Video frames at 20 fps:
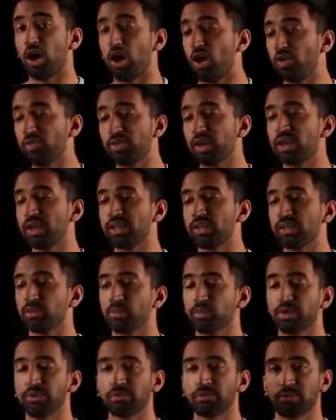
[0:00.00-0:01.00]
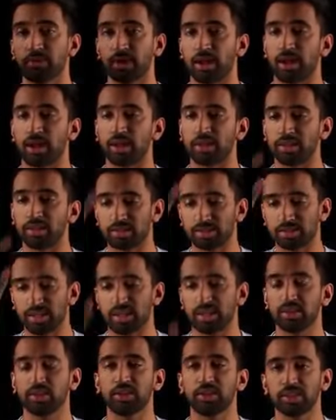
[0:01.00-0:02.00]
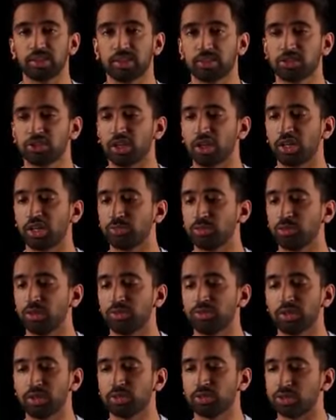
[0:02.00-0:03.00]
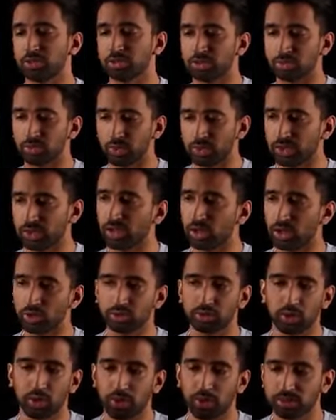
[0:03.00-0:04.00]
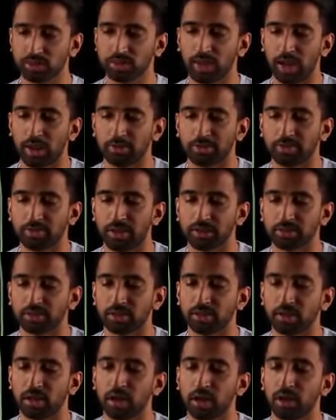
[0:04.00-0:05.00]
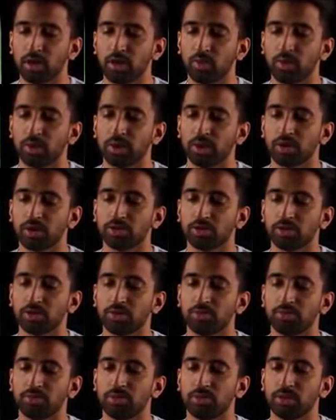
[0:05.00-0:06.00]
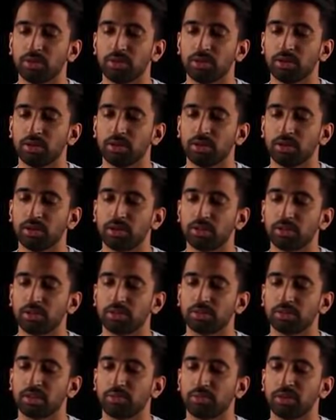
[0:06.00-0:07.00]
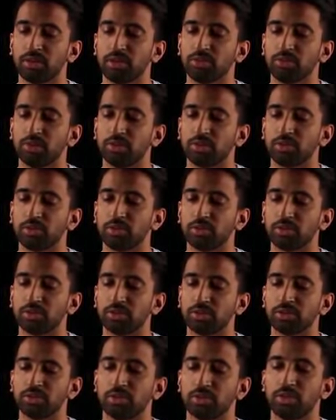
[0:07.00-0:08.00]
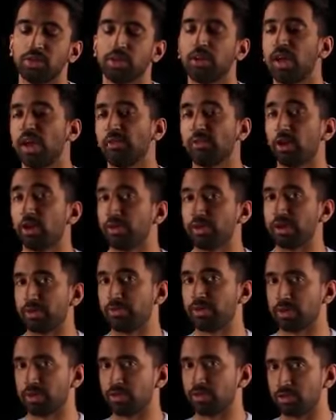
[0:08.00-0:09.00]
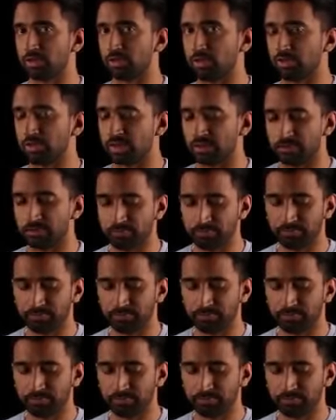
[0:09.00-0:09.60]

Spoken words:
Already, let's take a look at this shared pool of resources with the host OS and the hypervisor. We can assume that some of these resources have already been consumed.